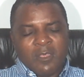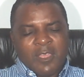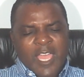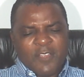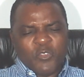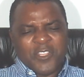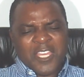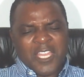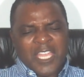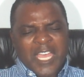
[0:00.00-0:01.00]

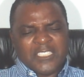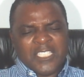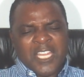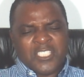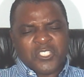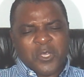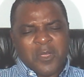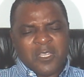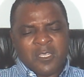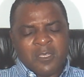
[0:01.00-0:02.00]
Everything has an end to it.